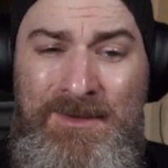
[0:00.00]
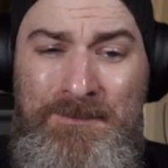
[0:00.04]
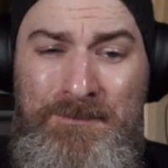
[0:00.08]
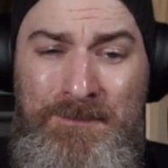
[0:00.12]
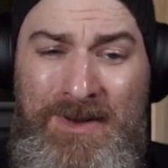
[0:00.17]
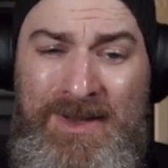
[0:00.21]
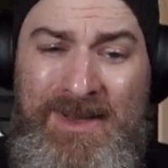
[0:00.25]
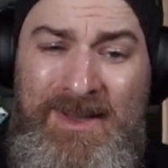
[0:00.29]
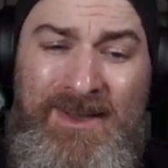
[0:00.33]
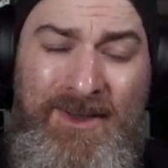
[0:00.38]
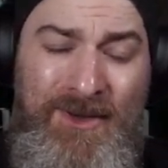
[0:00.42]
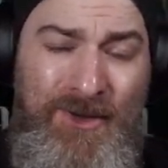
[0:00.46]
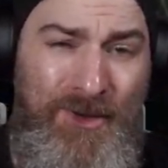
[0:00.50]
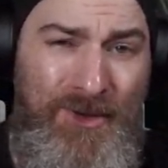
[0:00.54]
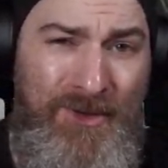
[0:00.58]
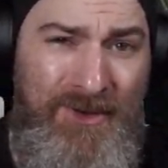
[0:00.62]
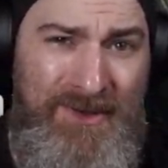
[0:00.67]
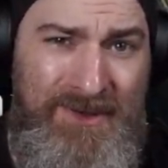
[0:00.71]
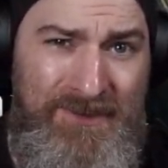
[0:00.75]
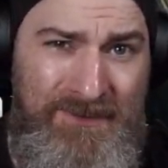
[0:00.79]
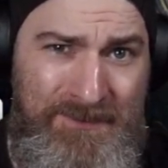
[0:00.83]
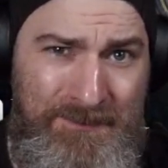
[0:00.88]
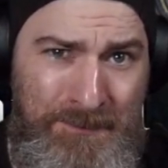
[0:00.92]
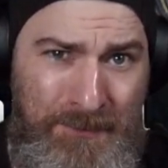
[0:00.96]
Being an
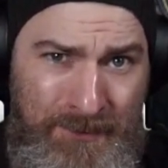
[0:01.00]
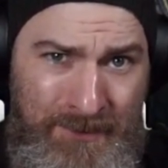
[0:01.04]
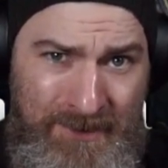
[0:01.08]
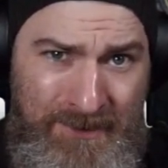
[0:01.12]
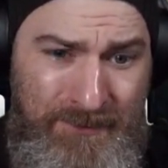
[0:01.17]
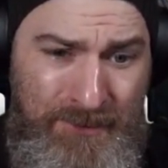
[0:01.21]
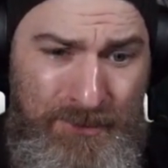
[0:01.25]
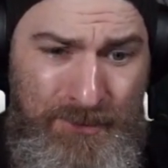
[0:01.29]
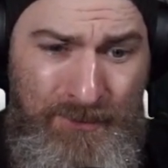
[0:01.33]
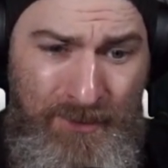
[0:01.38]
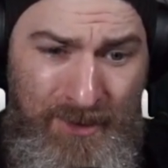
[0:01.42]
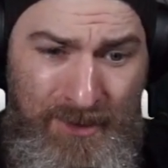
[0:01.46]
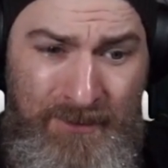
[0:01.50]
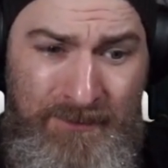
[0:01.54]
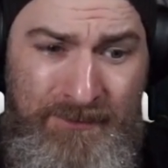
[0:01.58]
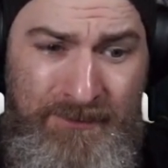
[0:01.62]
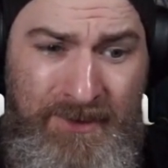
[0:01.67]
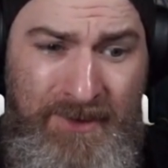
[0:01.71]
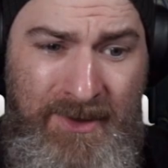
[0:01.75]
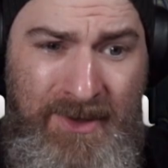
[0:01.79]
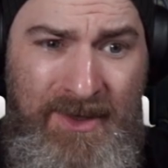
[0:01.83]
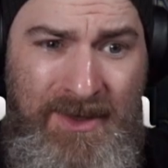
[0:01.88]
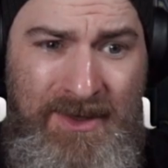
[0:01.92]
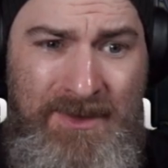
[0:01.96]
early preview of
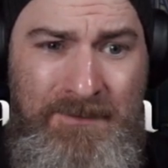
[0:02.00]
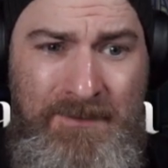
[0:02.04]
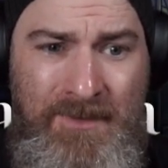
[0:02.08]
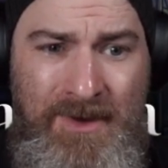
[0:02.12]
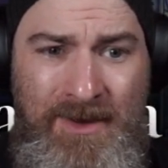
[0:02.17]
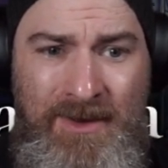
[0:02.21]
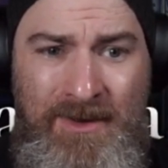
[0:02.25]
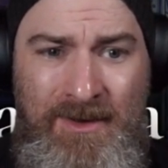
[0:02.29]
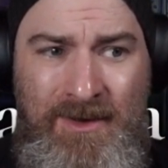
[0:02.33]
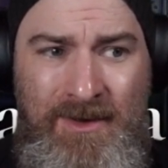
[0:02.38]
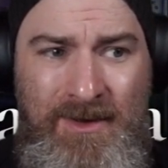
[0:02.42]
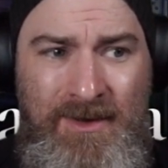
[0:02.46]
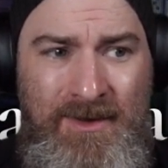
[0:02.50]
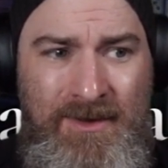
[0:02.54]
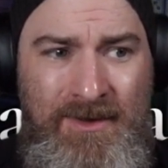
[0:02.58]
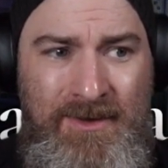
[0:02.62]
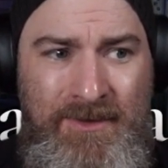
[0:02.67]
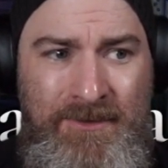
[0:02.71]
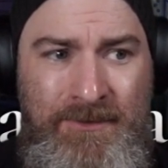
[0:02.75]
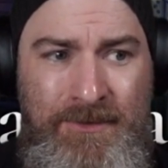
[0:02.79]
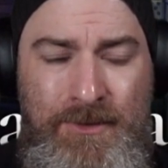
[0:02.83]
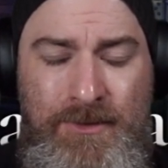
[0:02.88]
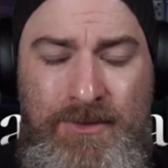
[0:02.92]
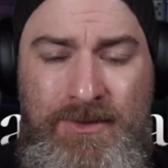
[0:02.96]
the game,
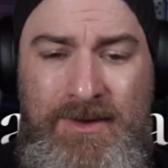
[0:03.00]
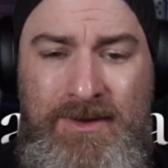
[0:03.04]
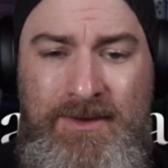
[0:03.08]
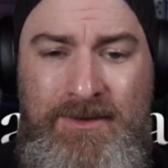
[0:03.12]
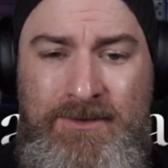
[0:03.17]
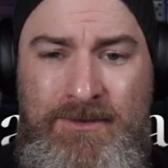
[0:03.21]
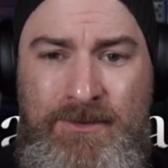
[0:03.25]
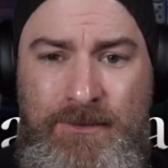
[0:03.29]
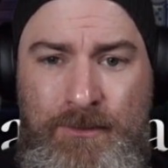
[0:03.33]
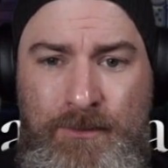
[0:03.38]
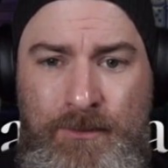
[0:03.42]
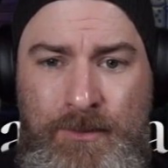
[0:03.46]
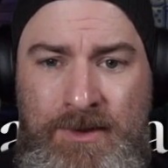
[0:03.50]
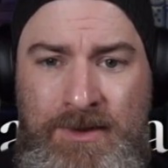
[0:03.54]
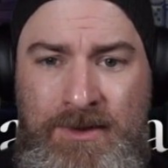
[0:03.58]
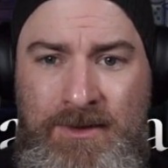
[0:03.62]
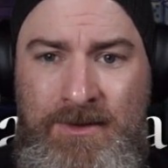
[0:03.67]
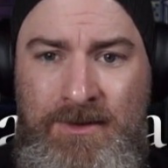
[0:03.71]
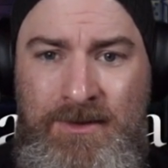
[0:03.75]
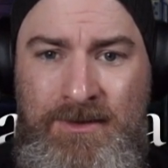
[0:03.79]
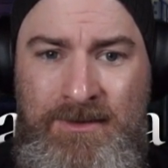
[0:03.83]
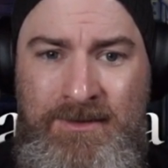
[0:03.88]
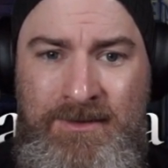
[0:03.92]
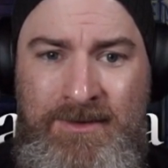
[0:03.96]
a few things
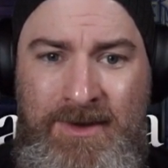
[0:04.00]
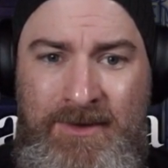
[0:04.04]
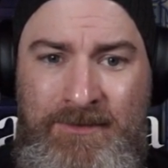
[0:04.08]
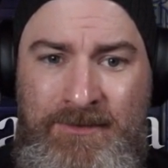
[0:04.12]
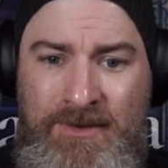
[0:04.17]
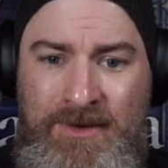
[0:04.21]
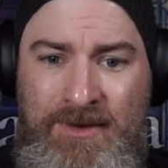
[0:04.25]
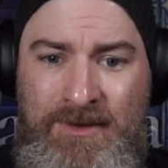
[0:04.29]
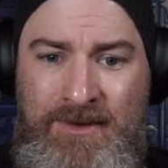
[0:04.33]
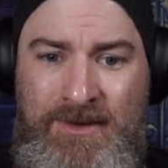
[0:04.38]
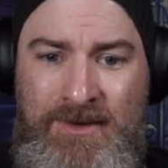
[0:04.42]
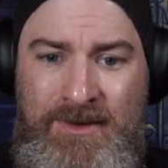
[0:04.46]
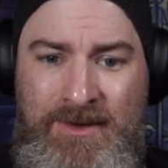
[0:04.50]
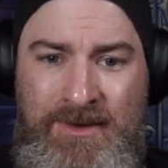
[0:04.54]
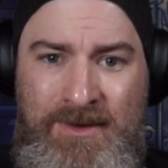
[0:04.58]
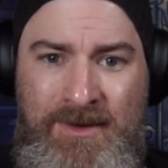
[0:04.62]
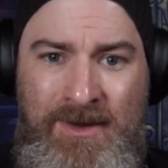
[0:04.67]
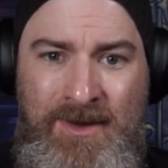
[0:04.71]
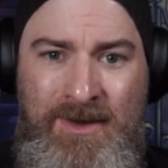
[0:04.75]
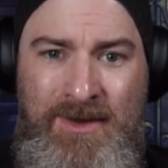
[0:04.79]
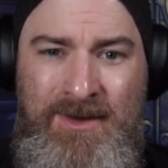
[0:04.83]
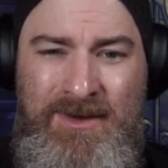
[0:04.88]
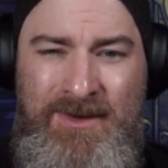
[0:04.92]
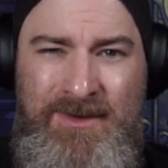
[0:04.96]
will definitely
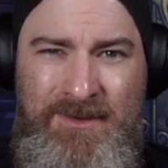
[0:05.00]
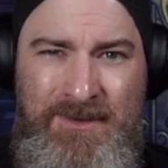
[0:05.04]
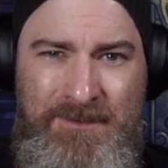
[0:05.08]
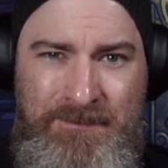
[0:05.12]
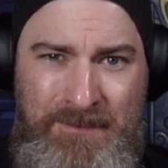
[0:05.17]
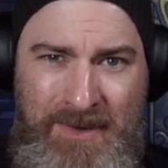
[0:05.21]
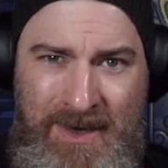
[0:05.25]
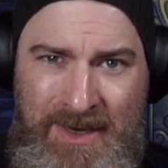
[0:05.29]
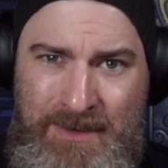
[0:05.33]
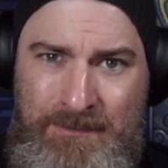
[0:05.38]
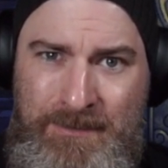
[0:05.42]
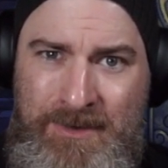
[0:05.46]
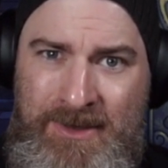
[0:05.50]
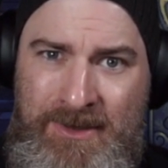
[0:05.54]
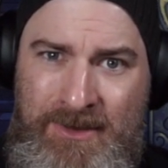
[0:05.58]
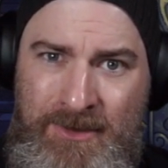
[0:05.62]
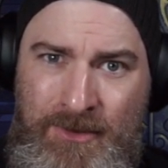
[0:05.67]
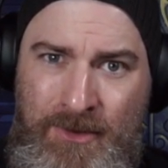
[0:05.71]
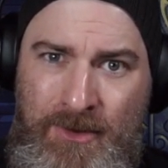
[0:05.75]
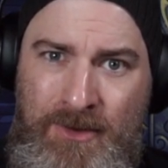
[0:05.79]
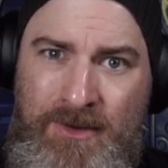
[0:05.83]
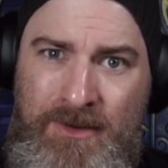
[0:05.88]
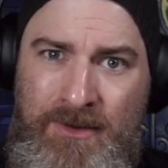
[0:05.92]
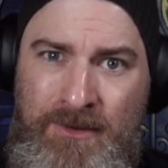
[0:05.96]
maybe
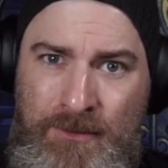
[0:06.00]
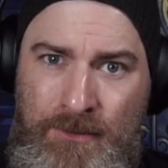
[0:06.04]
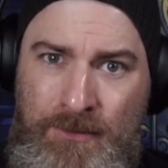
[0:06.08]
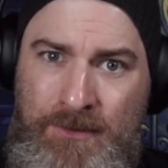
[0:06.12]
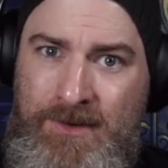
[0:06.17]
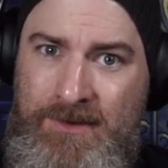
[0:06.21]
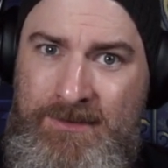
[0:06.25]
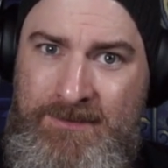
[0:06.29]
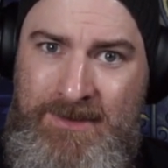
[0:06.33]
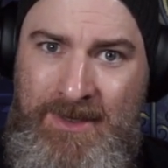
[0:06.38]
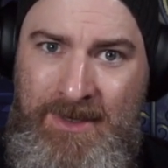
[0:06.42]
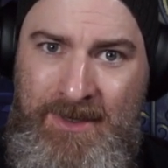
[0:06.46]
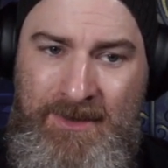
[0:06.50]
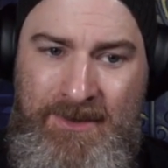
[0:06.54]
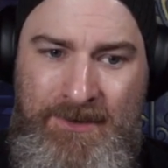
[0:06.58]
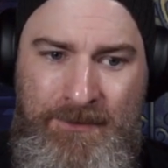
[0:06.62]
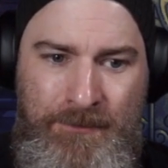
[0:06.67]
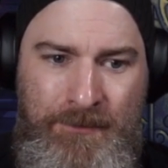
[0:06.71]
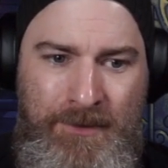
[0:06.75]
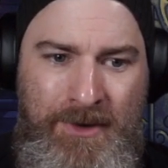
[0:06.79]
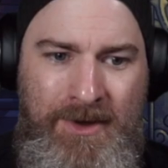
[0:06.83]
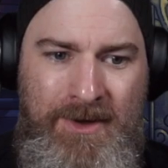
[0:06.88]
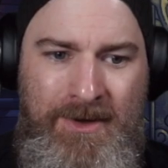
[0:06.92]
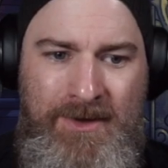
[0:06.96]
not look exactly
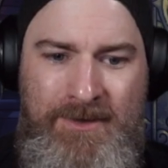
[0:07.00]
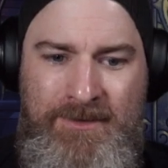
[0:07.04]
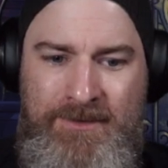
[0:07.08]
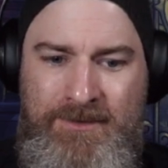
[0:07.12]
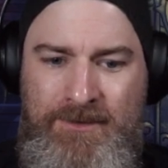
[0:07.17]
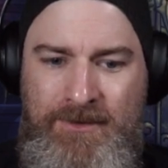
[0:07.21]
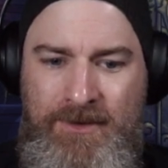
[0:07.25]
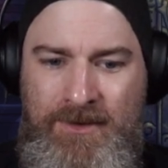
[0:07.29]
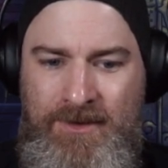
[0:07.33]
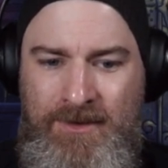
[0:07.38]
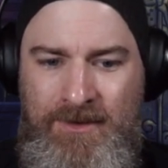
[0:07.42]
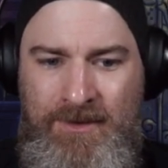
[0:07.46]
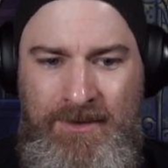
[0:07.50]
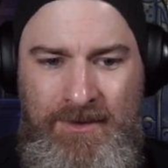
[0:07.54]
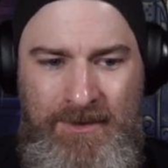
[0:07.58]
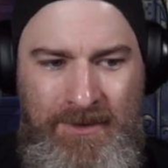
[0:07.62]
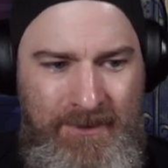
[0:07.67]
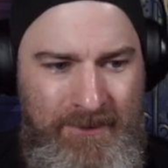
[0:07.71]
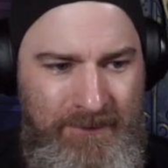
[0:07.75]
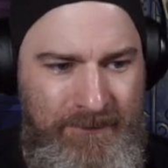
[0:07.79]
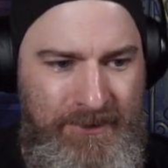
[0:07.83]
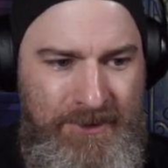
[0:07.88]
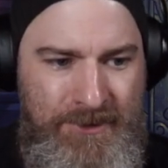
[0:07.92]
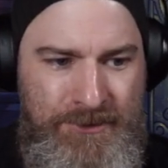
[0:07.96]
right. It's not
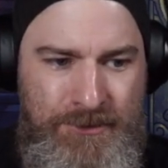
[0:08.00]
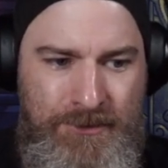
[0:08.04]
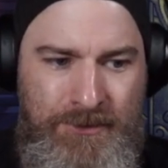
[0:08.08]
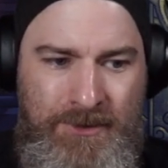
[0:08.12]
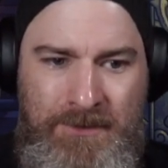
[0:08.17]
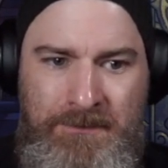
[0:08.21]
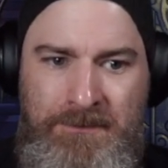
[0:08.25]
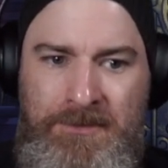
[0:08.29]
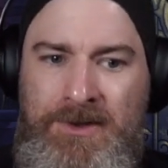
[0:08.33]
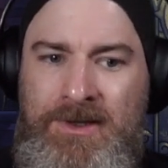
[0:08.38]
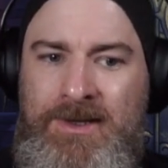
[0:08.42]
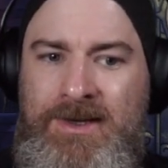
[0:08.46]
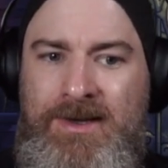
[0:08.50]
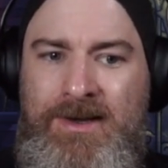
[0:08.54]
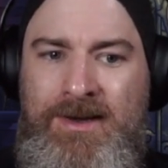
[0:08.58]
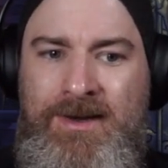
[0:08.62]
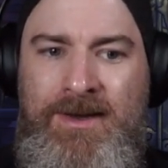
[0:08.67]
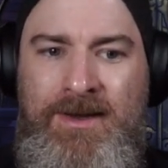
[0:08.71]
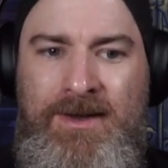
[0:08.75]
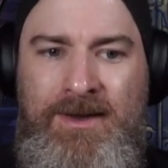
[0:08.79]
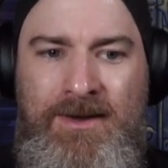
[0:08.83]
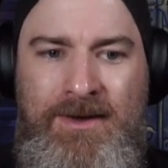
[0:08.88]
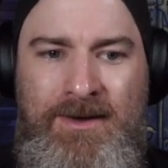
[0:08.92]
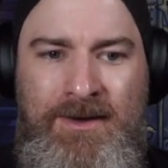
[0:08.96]
feature complete
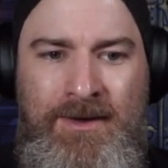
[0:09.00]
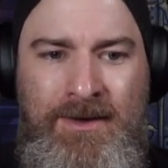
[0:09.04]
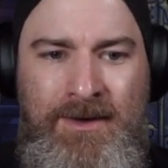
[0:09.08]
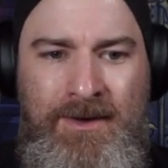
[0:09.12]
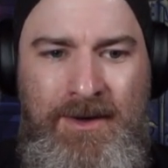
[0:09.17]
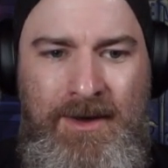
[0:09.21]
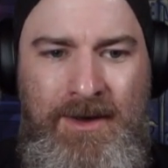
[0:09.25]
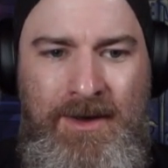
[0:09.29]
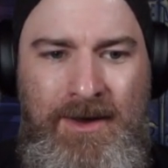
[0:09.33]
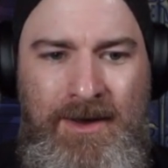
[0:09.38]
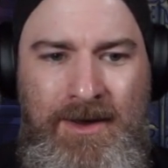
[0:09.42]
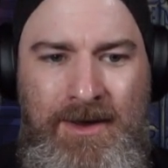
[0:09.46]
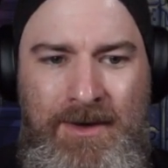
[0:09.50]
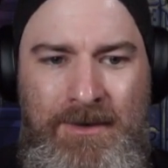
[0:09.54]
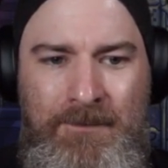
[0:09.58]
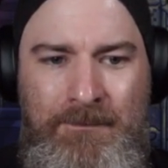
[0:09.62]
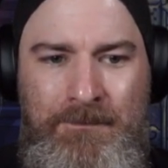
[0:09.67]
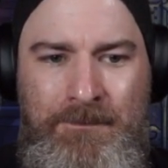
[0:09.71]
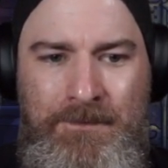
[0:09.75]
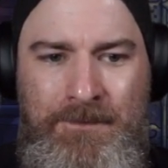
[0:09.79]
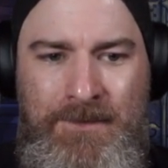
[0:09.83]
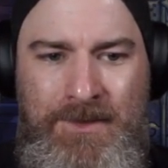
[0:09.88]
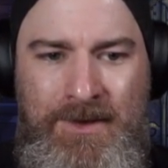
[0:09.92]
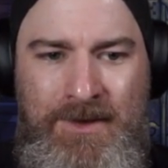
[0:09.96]
yet.
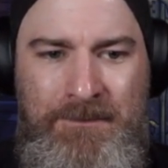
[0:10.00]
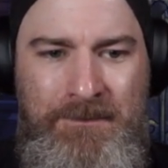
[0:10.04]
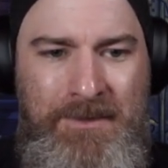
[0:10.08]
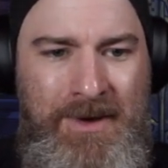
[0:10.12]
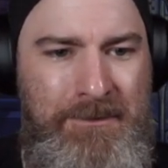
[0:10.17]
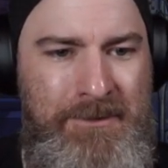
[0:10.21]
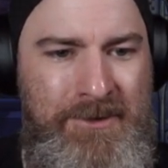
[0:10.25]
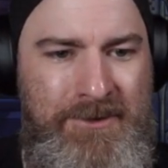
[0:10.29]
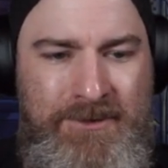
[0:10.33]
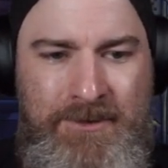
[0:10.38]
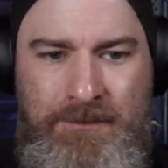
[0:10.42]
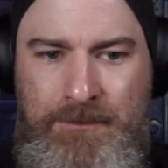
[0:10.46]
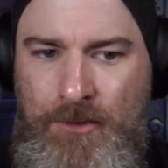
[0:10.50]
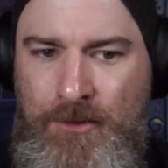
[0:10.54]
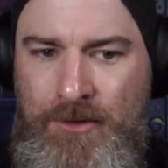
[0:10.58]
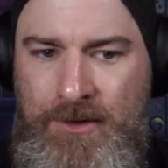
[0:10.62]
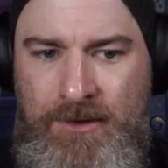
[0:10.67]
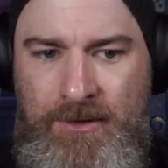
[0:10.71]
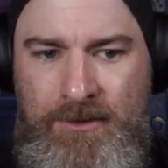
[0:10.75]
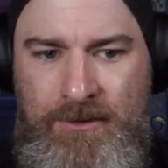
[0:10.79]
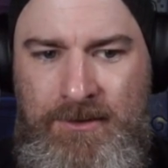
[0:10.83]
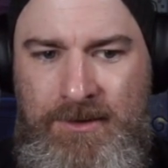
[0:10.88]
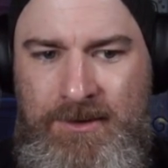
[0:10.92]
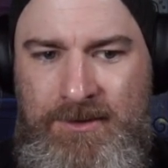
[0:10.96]
There may be some
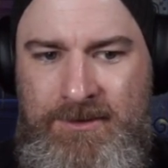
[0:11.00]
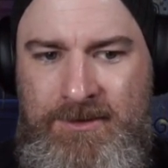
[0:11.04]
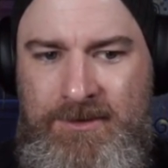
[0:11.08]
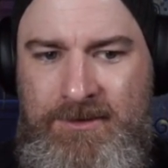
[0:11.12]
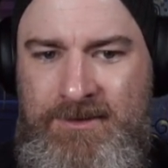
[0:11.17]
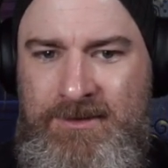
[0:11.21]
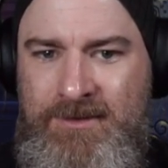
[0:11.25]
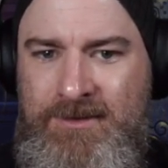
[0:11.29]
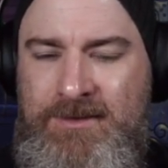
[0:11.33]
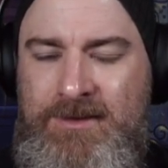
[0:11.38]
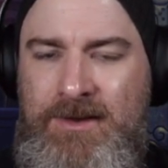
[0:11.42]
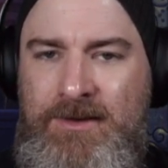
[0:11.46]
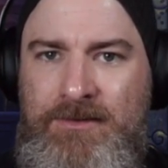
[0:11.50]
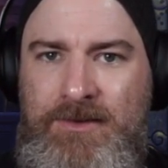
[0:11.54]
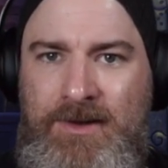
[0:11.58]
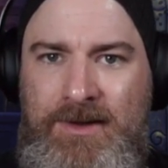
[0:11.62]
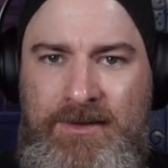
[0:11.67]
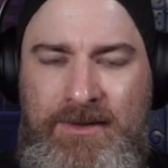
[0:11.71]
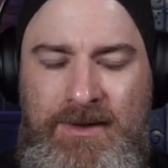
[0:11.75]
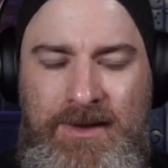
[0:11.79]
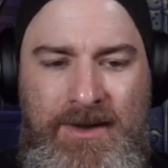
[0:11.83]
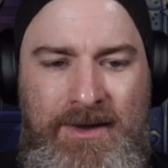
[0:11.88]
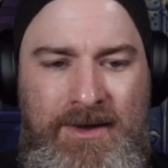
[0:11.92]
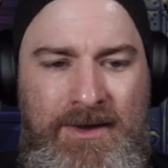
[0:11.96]
audio glitches and stuff
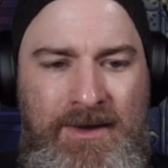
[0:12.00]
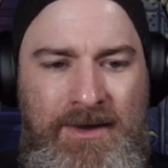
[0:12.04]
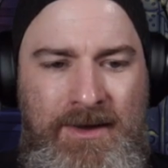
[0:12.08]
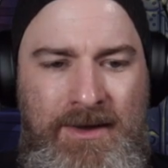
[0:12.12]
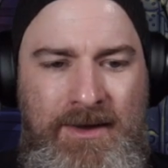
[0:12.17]
like that.